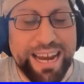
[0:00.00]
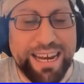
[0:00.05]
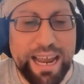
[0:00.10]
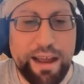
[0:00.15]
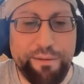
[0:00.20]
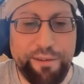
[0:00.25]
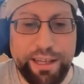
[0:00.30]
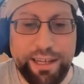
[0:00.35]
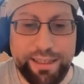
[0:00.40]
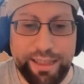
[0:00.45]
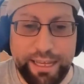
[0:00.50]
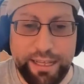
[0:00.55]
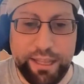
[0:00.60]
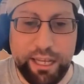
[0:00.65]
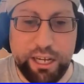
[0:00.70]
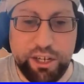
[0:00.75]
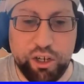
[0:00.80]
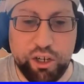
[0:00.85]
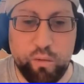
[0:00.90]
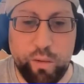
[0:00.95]
definitely think
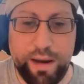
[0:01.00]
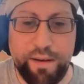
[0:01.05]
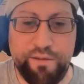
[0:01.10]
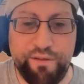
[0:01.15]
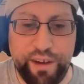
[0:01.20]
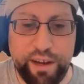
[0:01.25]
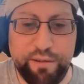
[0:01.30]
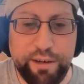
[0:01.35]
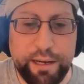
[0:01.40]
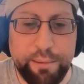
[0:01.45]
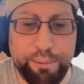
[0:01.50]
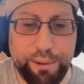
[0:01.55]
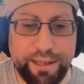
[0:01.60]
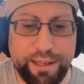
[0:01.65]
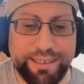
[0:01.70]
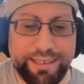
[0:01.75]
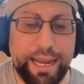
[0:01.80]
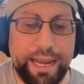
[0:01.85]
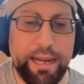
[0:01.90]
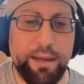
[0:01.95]
they should win
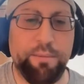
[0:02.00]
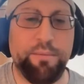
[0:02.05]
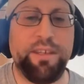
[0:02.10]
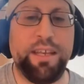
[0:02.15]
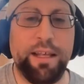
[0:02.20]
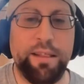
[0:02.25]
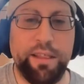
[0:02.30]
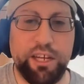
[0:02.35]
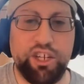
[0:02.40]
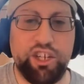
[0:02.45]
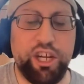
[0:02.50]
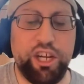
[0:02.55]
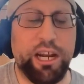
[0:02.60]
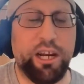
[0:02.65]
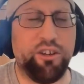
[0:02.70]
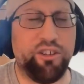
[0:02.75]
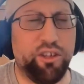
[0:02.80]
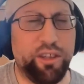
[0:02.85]
50-plus games this year.